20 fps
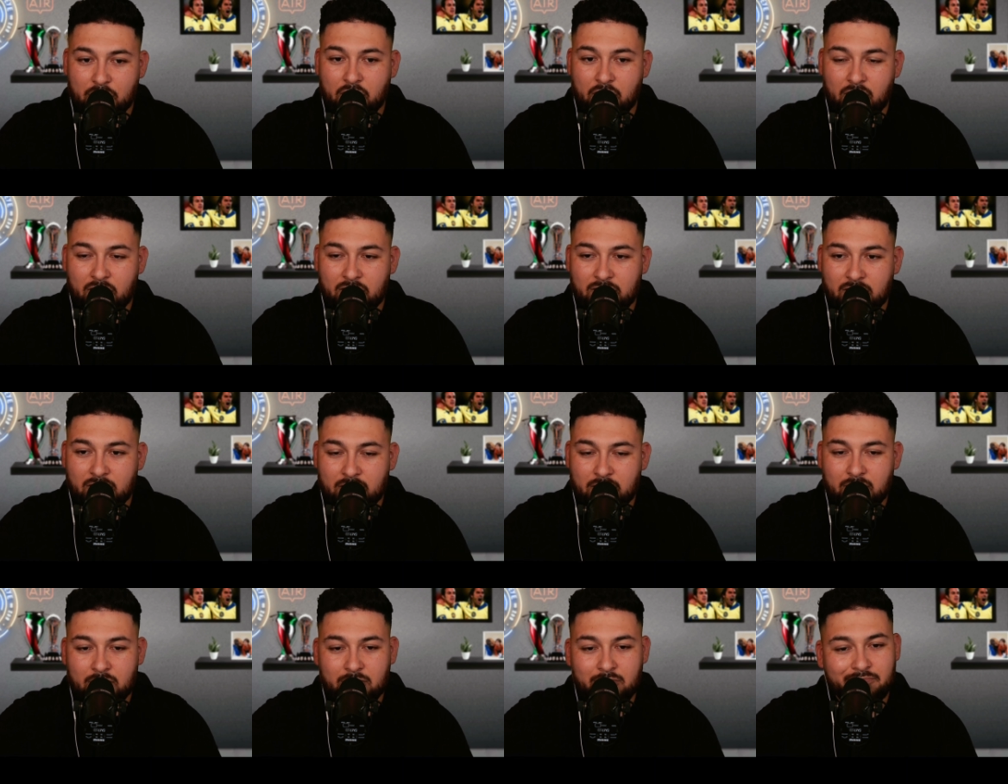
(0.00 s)
content,
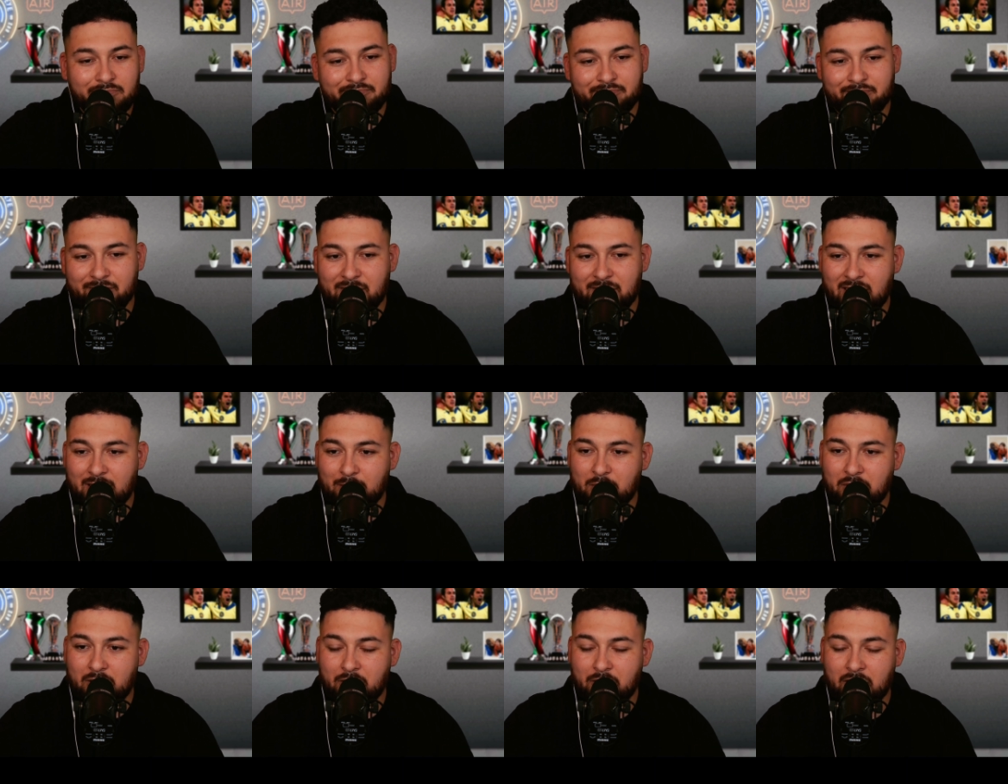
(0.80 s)
then that'd
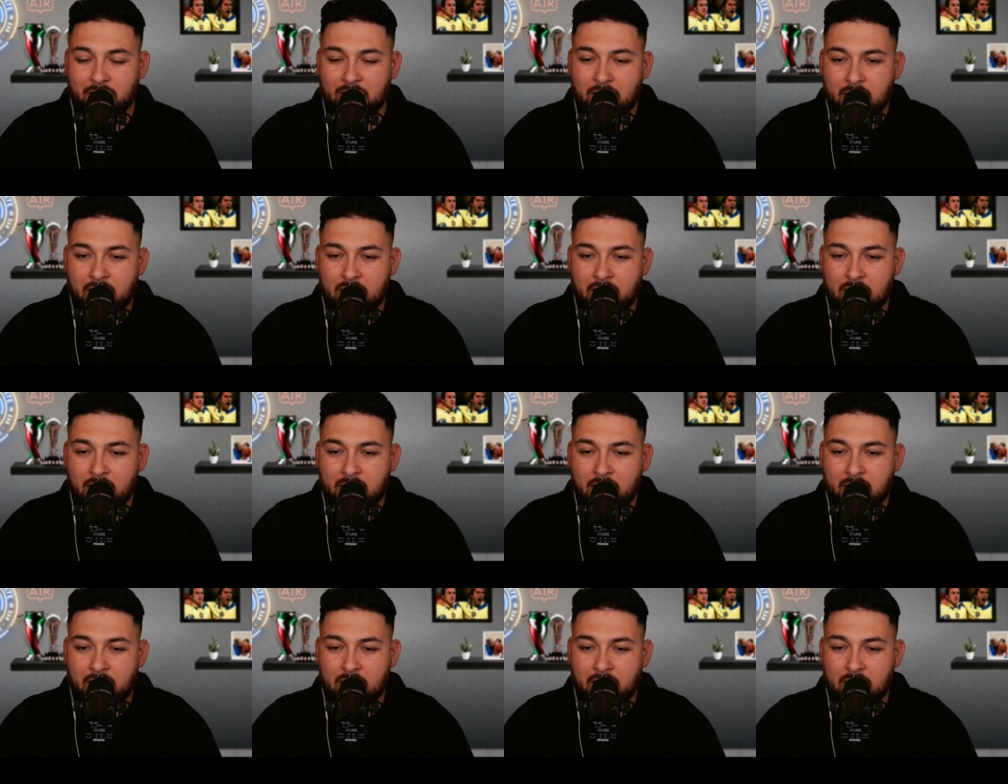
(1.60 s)
be great.